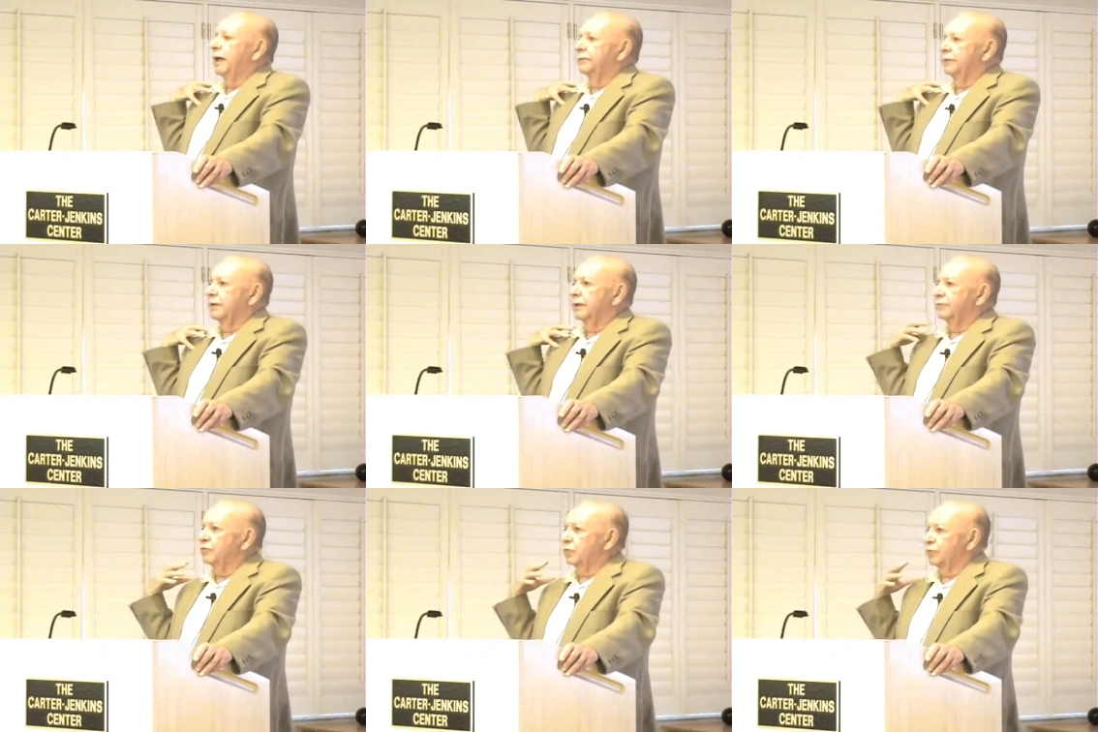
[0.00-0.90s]
and the
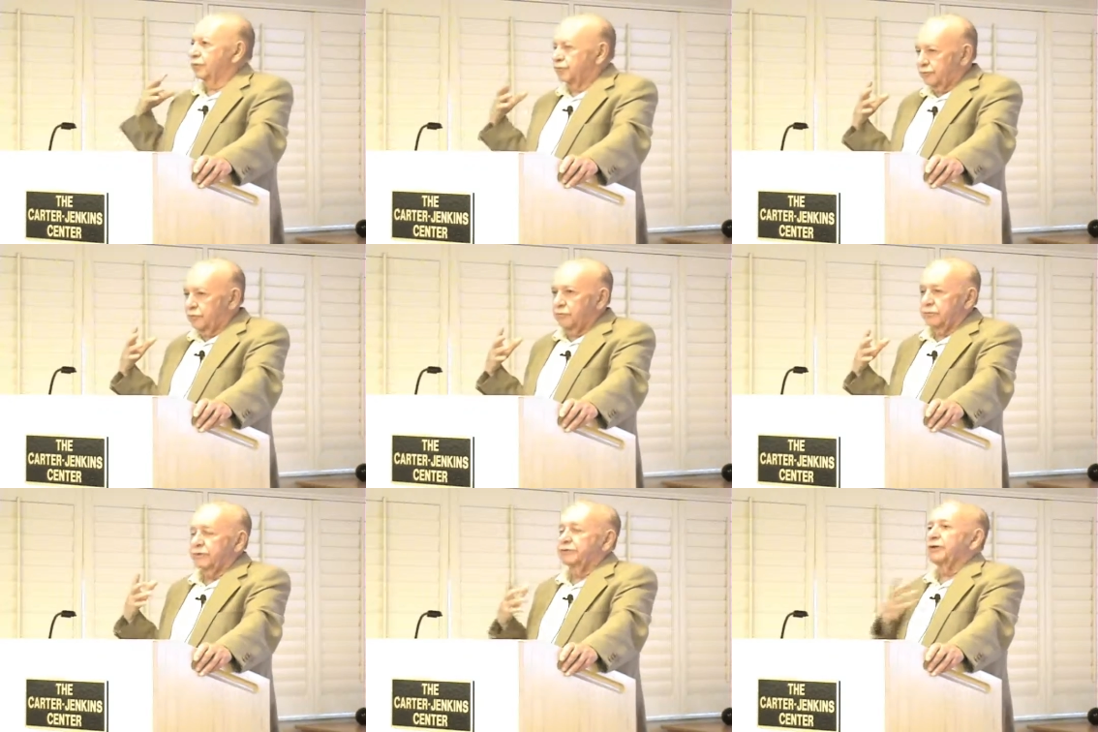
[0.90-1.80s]
level of the
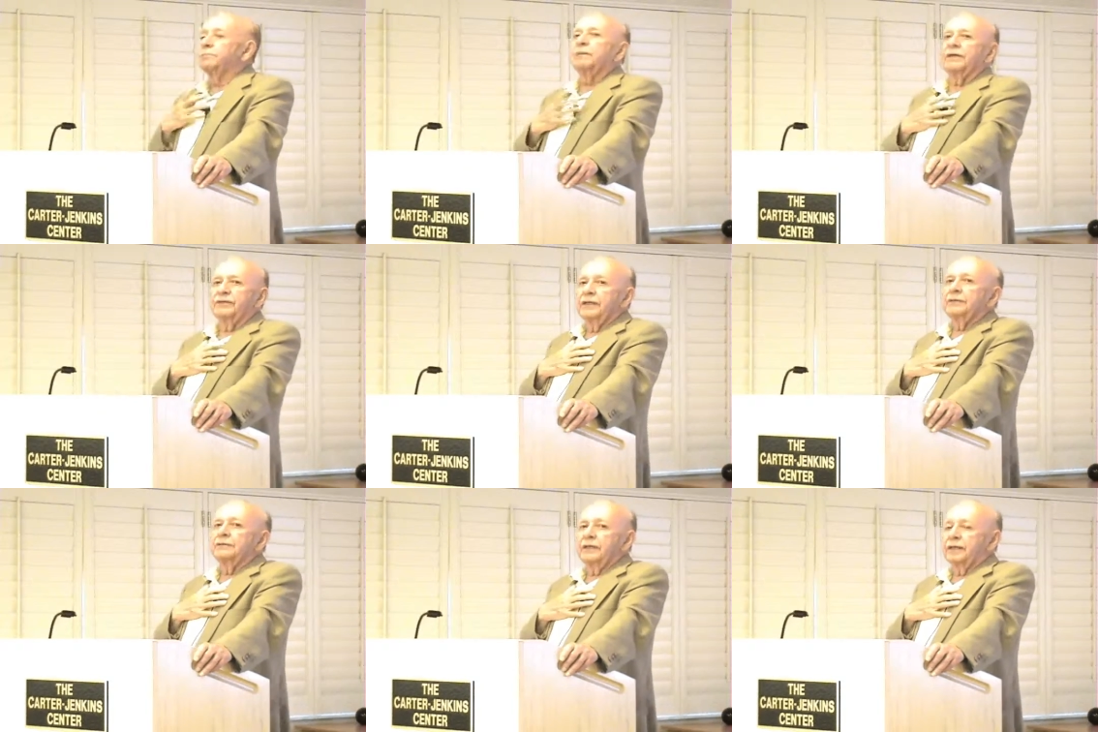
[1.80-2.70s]
shoulders, and by
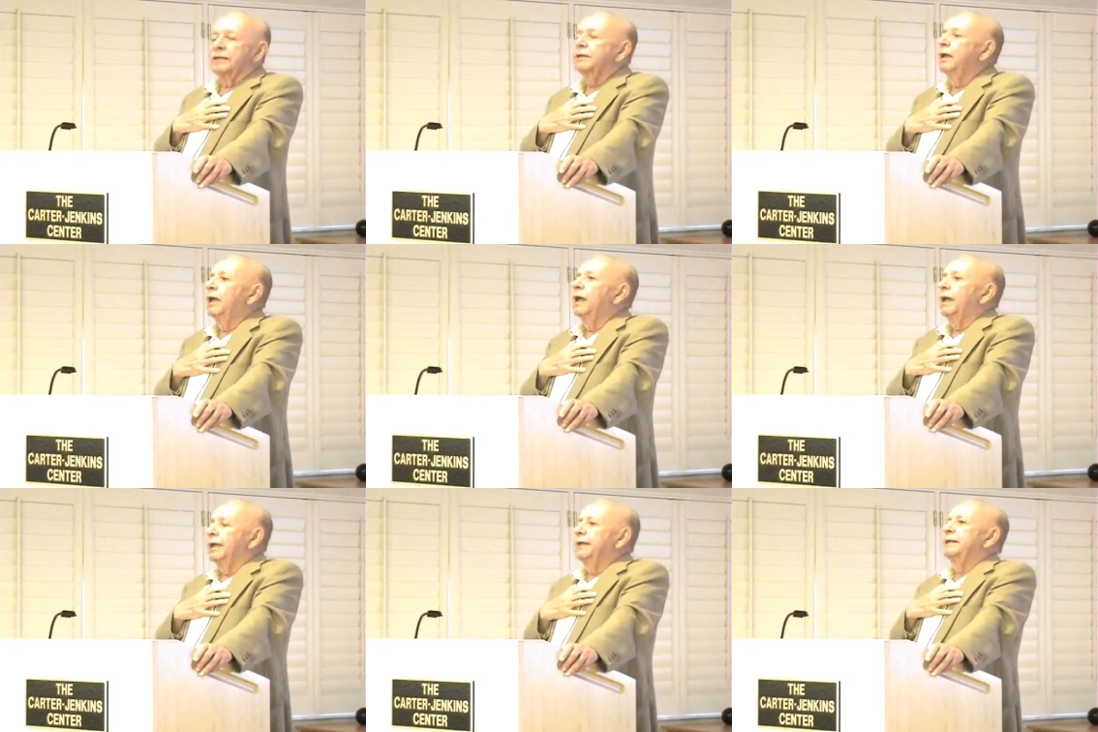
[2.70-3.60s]
then
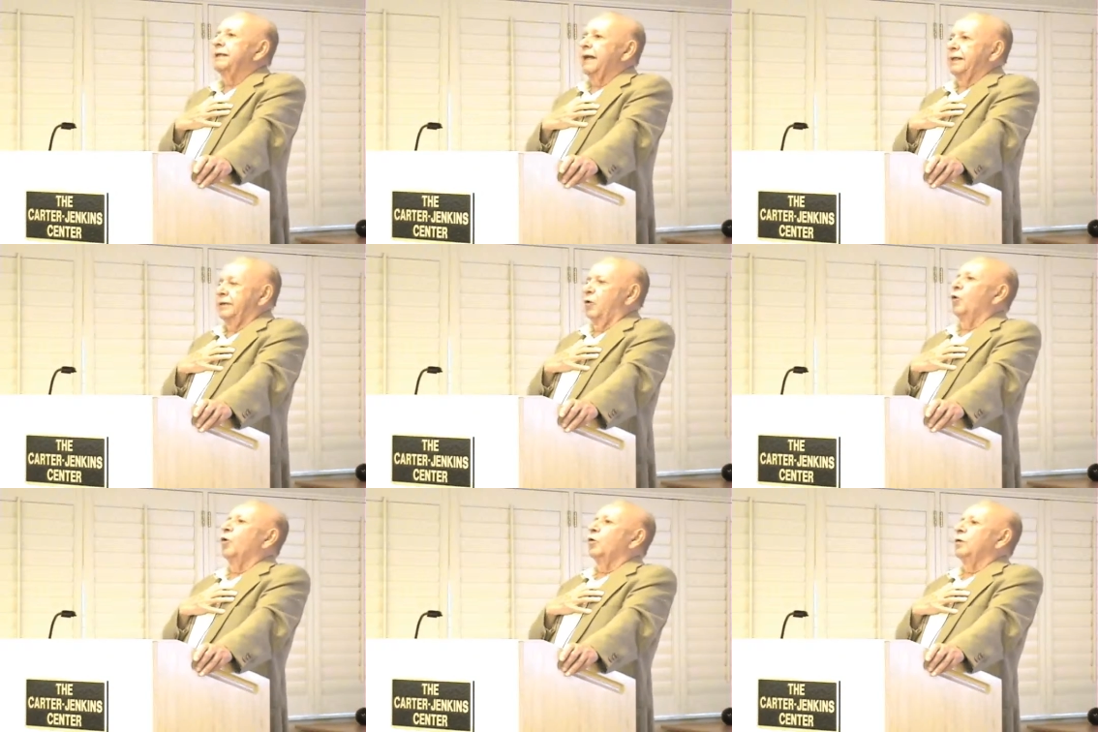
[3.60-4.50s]
he can
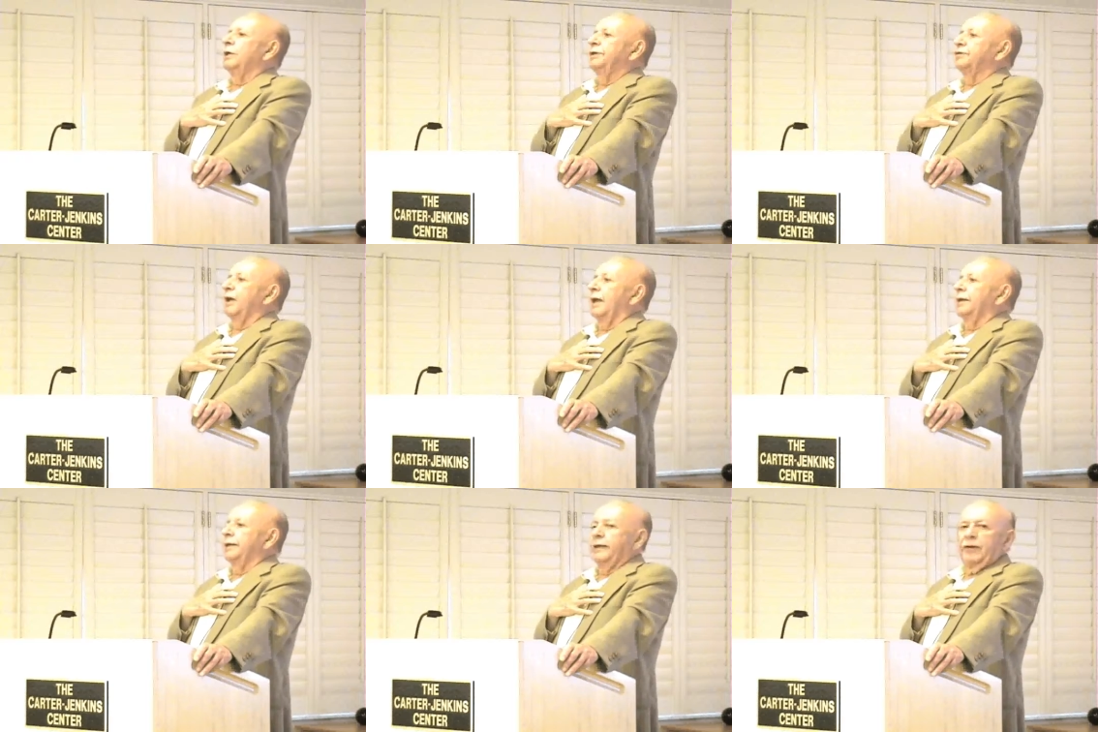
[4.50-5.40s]
hold his
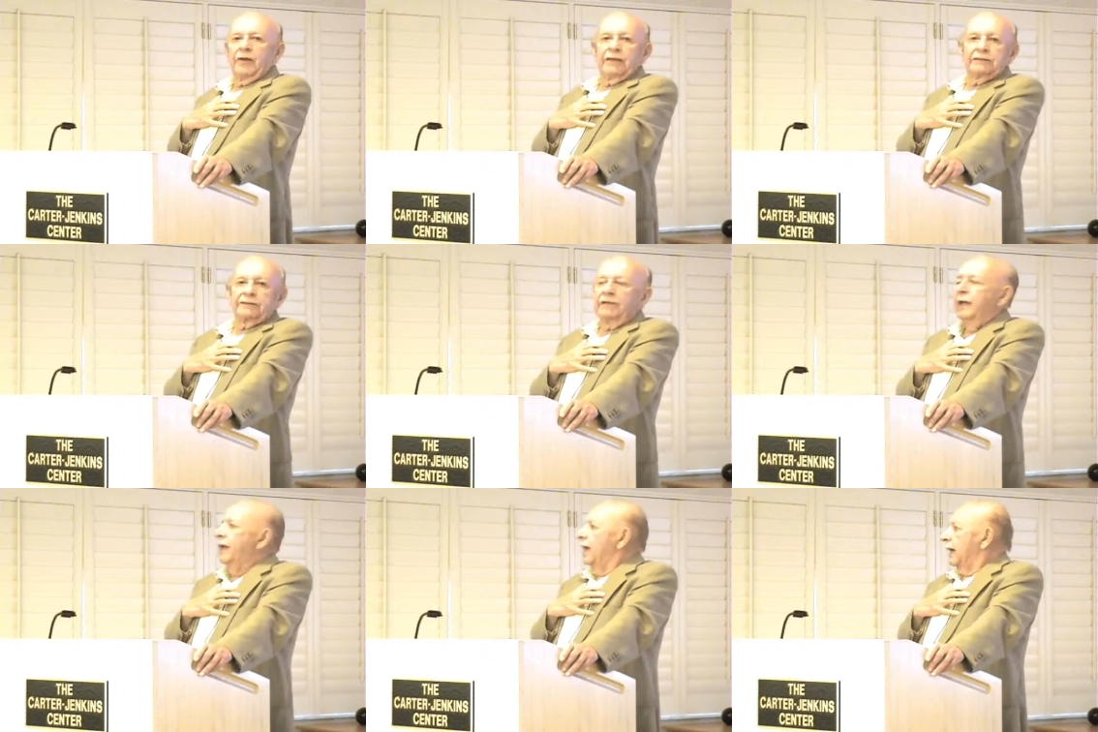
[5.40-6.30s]
head erect
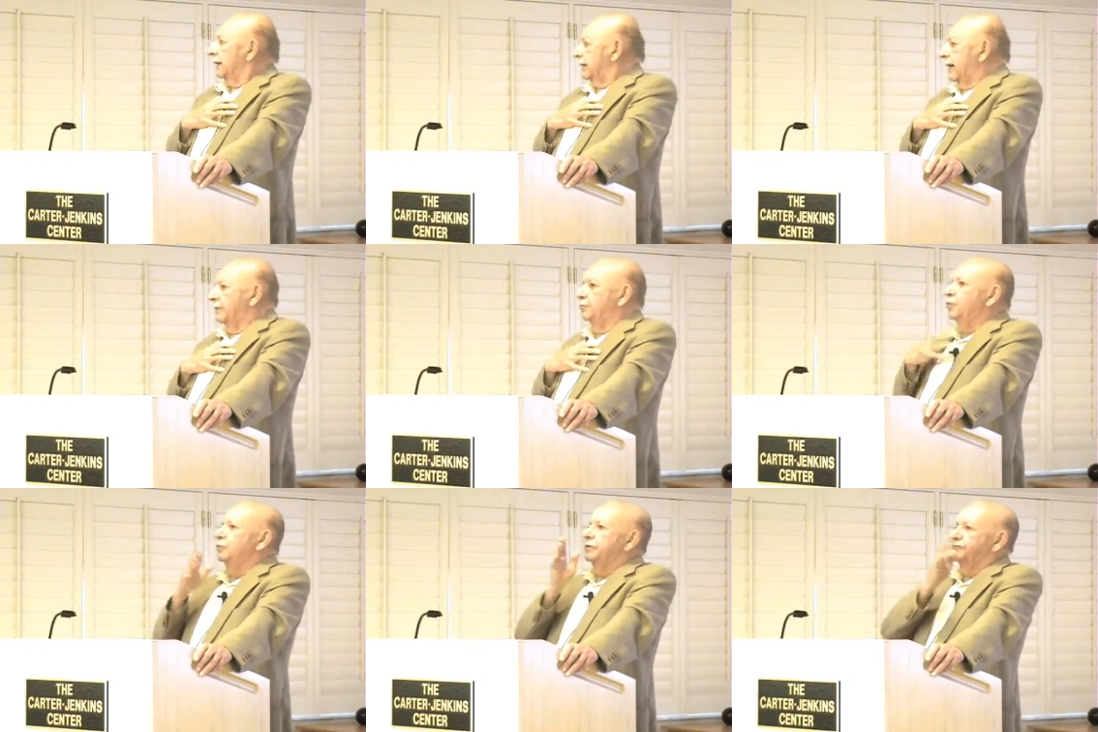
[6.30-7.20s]
and can
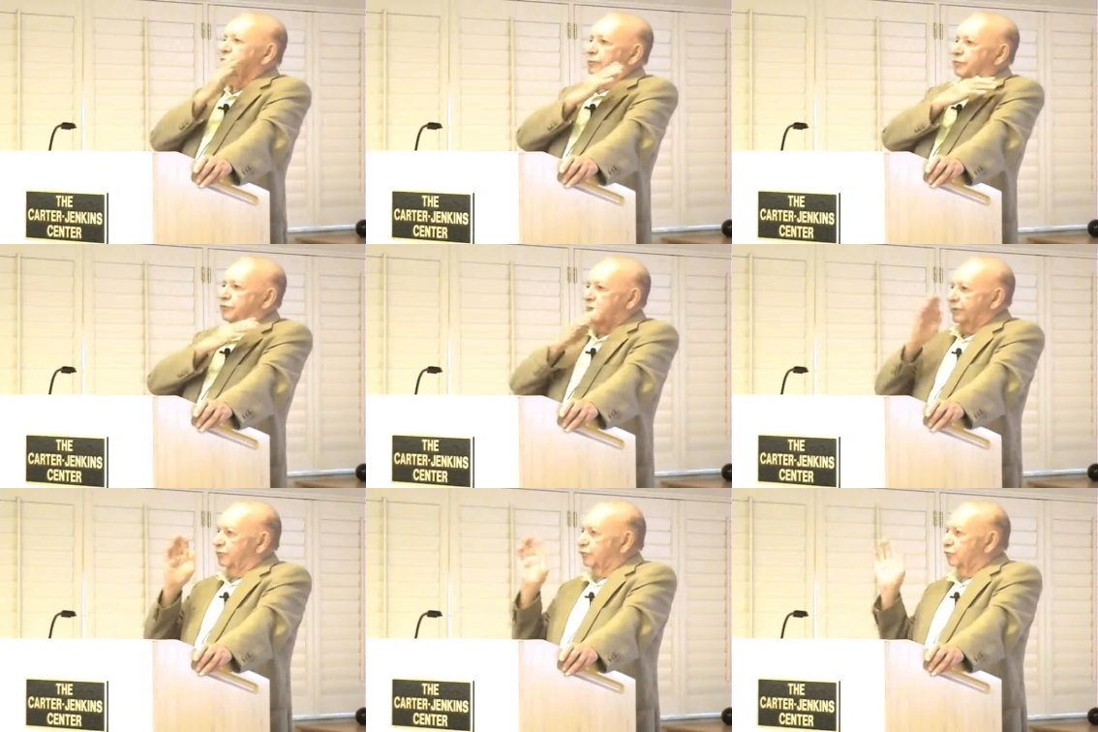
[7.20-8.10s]
move it from
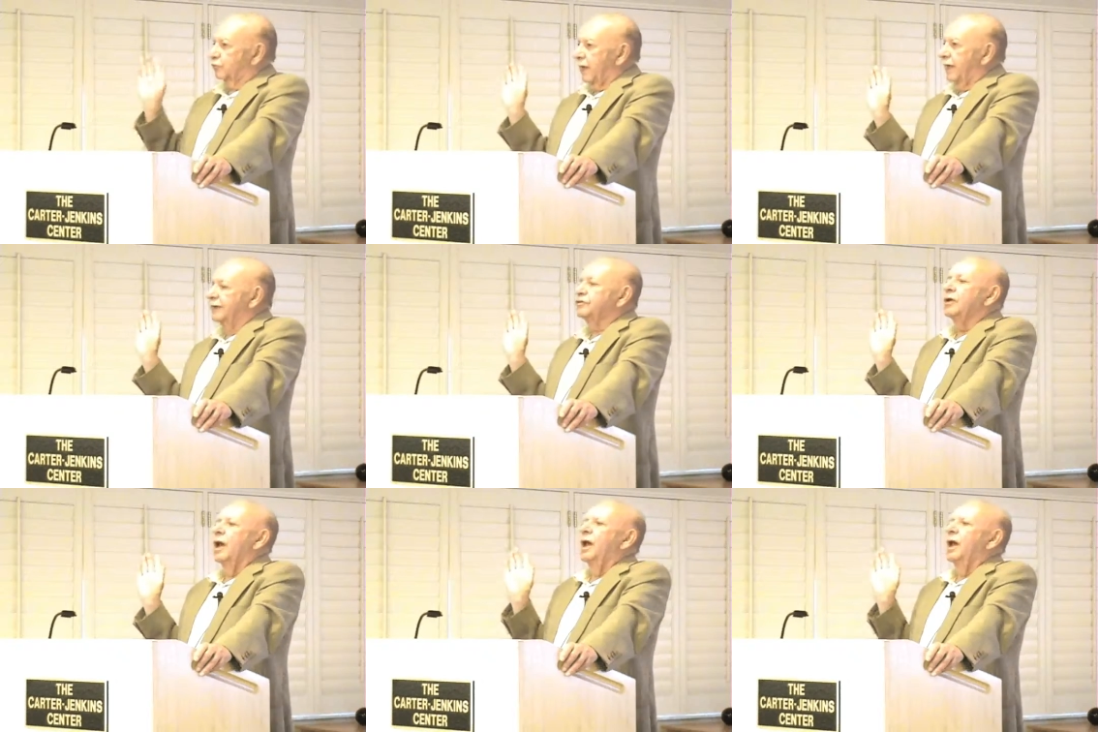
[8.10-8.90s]
side to side,